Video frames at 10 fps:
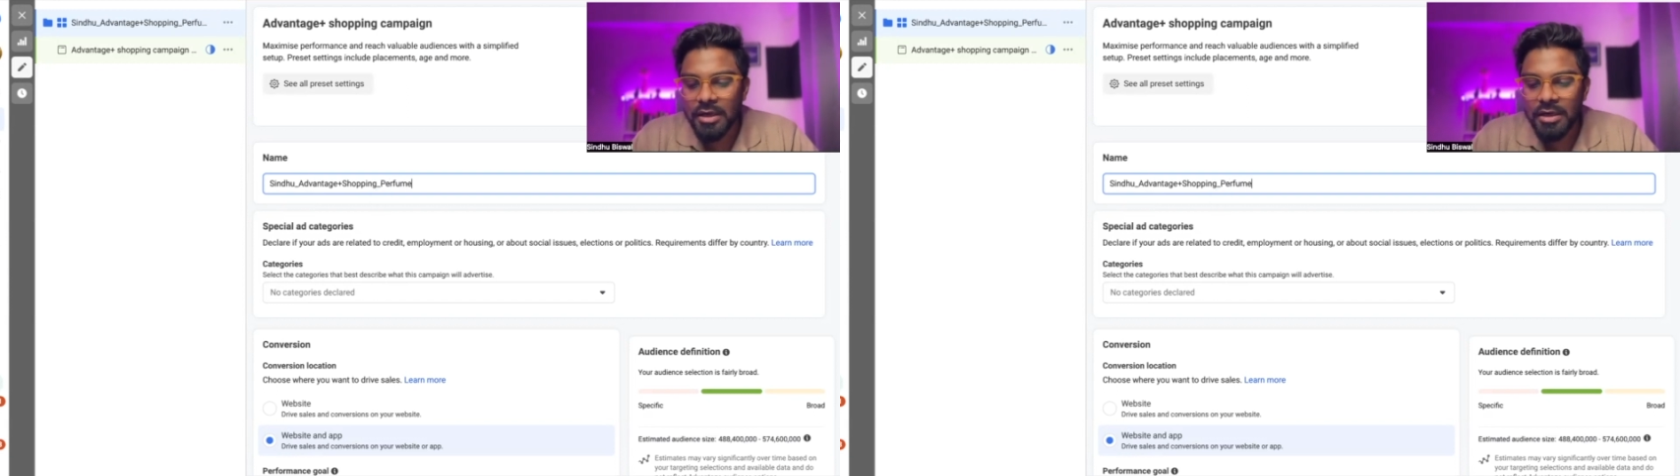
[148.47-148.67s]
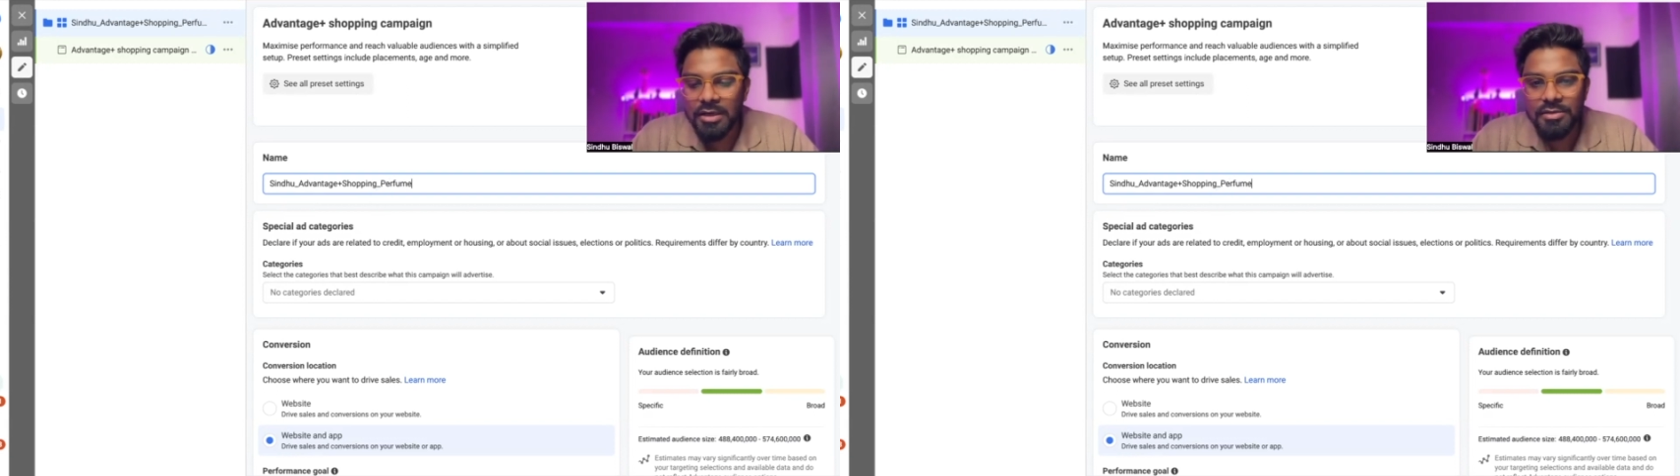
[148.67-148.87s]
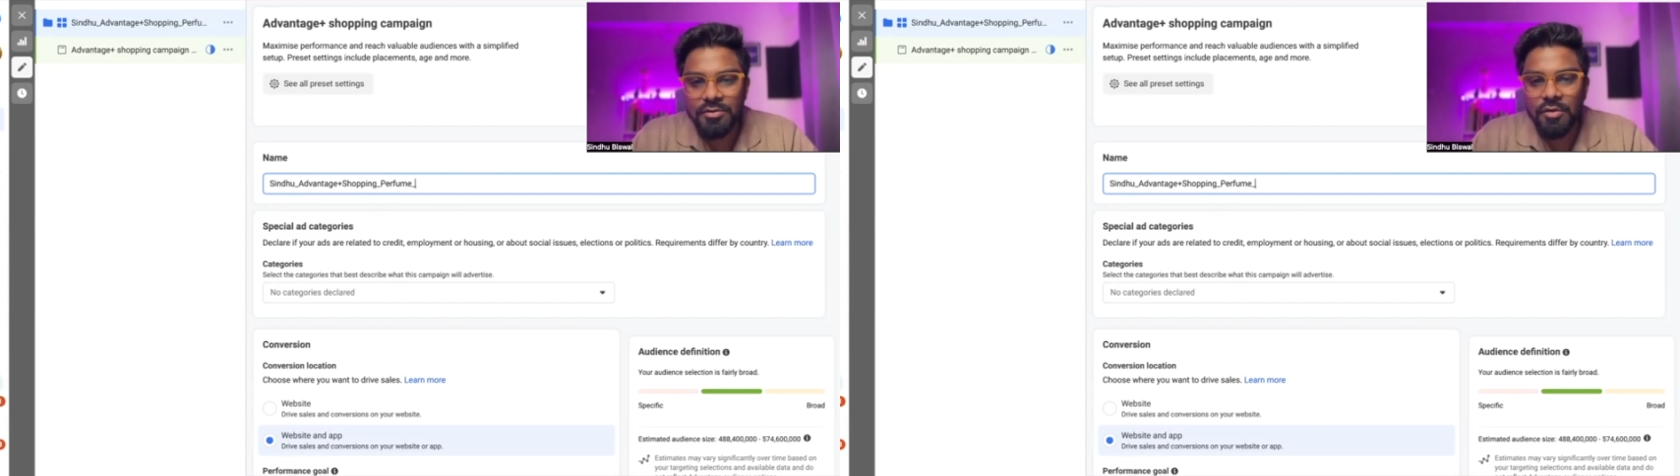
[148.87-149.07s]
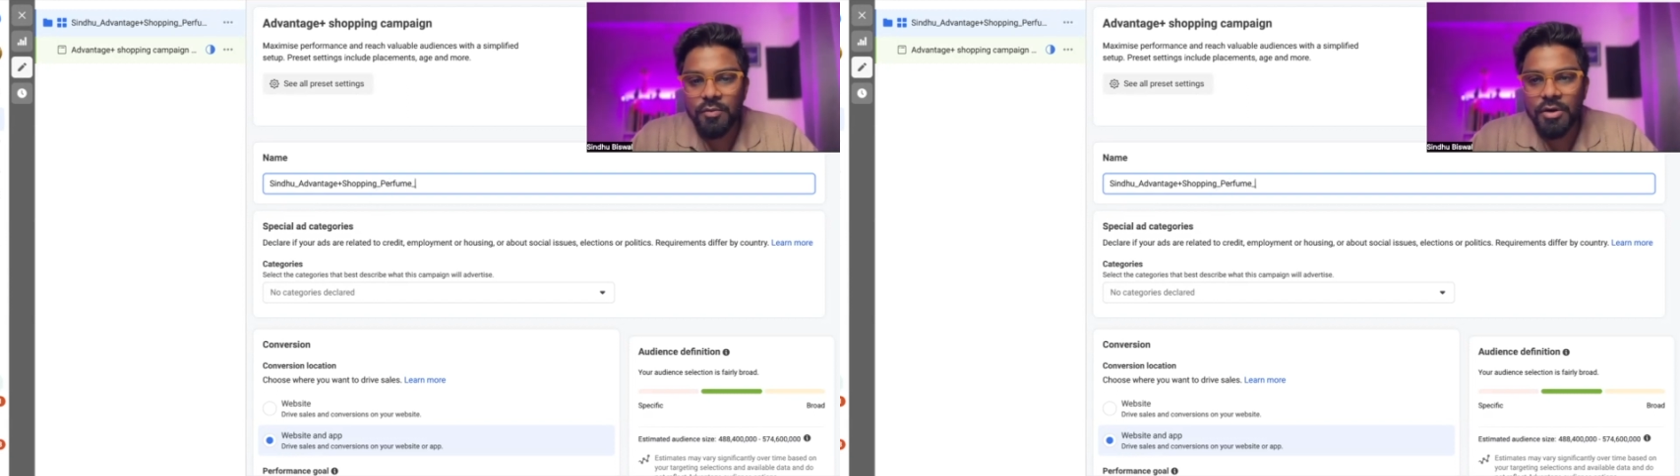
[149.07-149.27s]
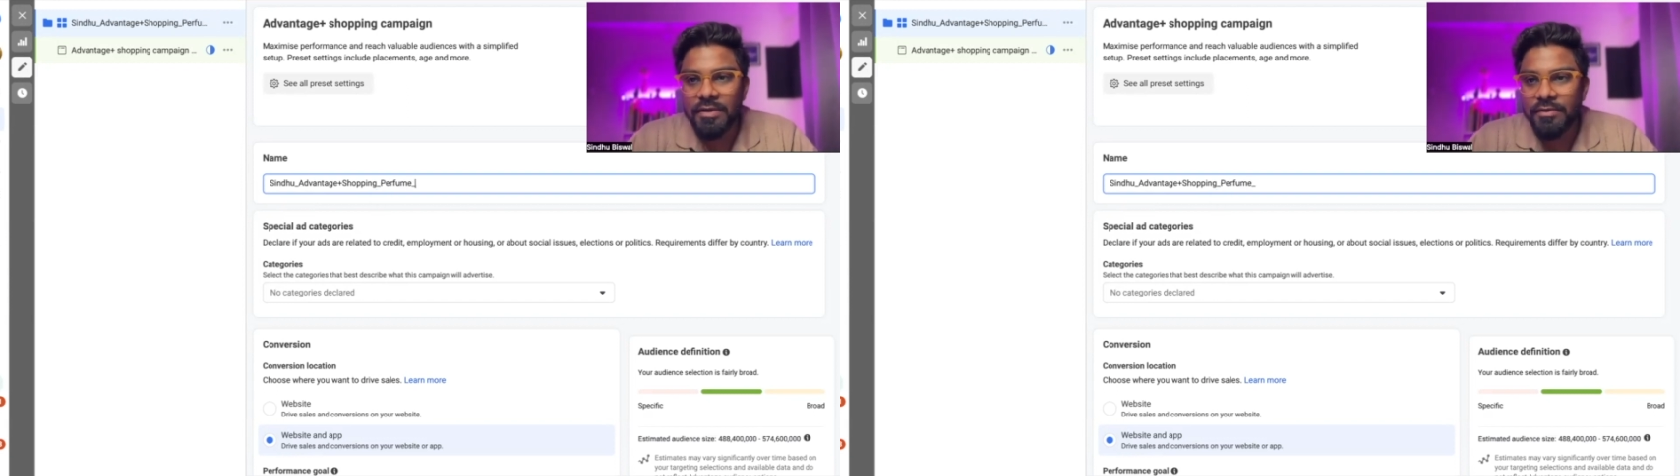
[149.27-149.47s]
underscore
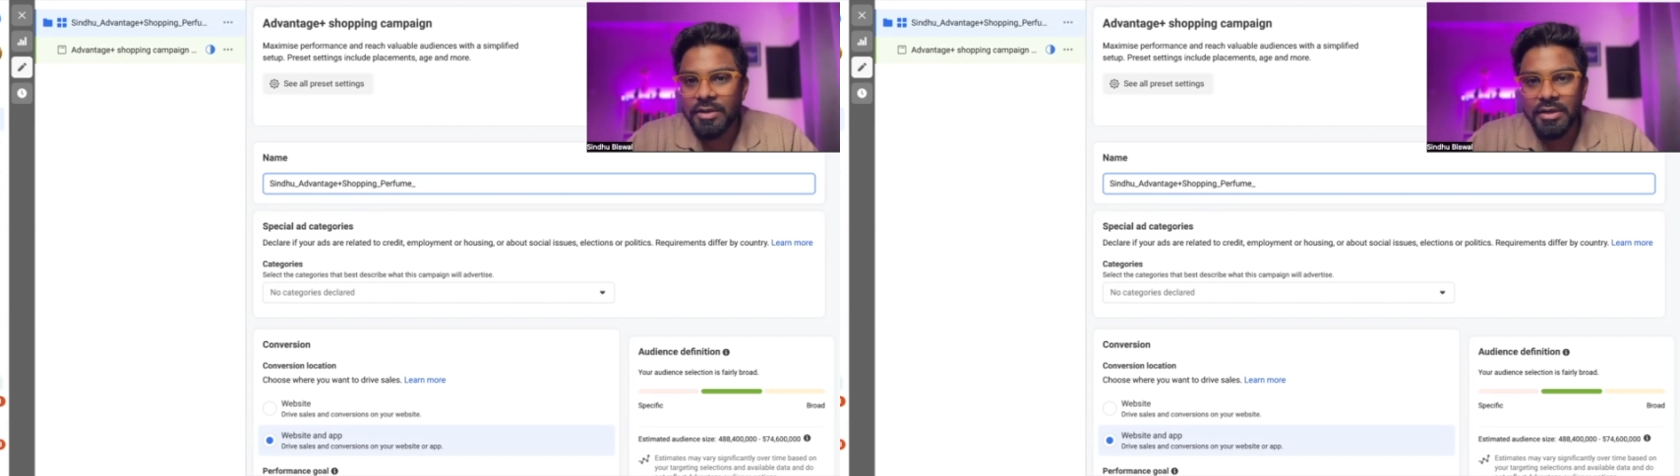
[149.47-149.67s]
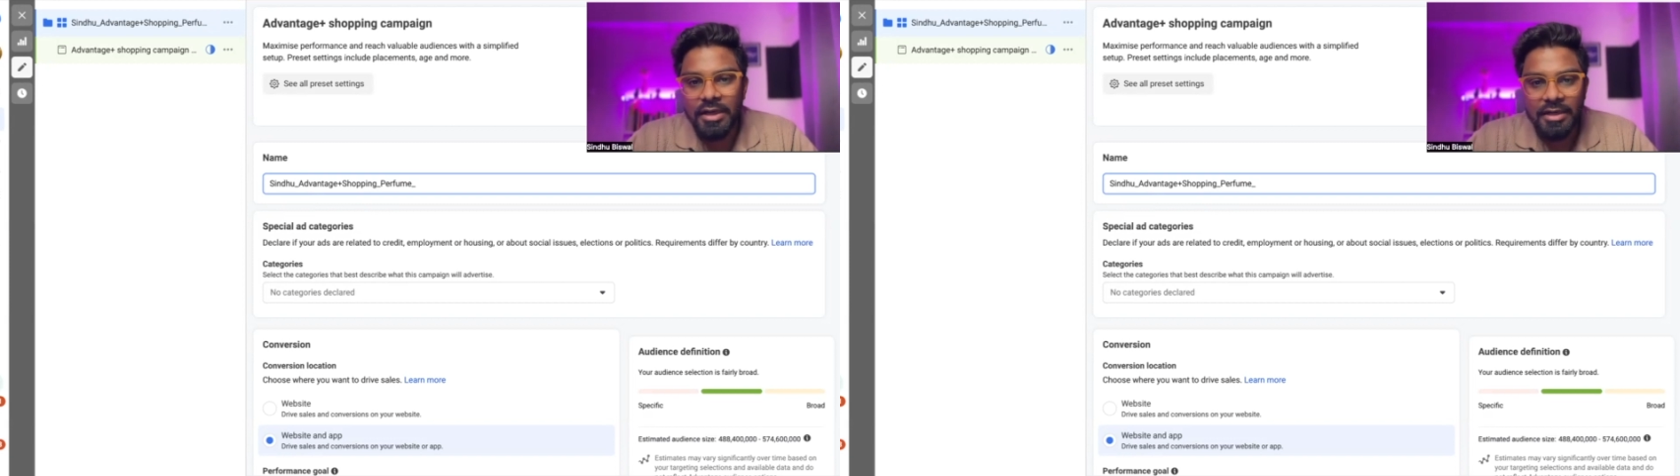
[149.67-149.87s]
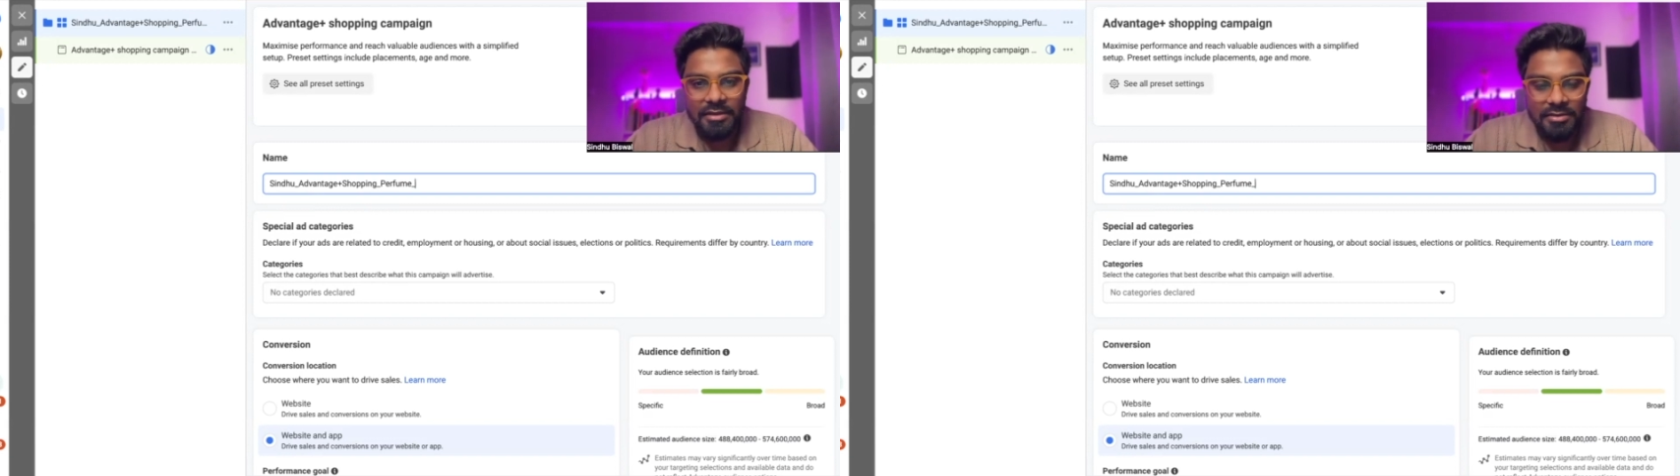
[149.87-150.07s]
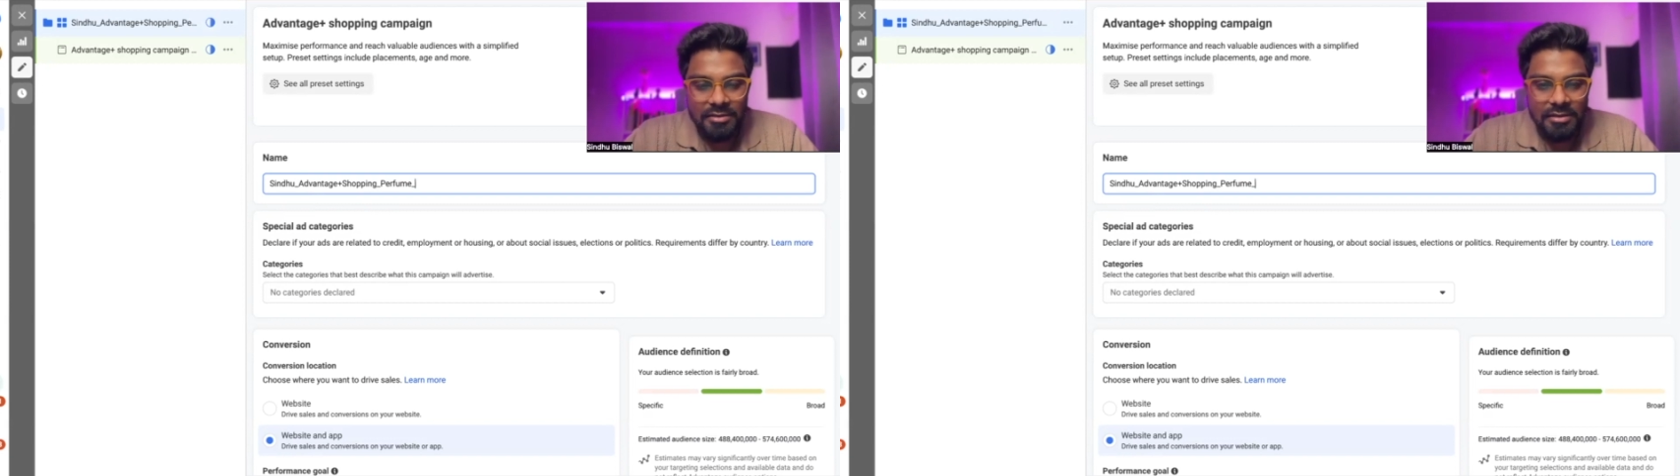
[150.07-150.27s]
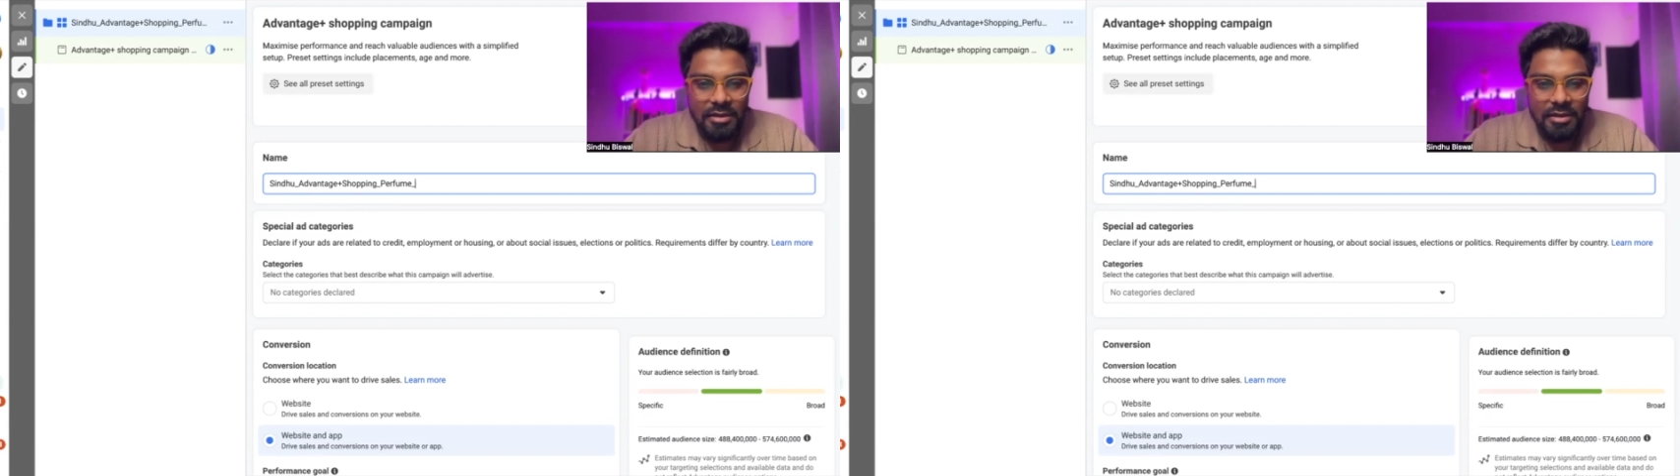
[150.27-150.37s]
whatever the date is.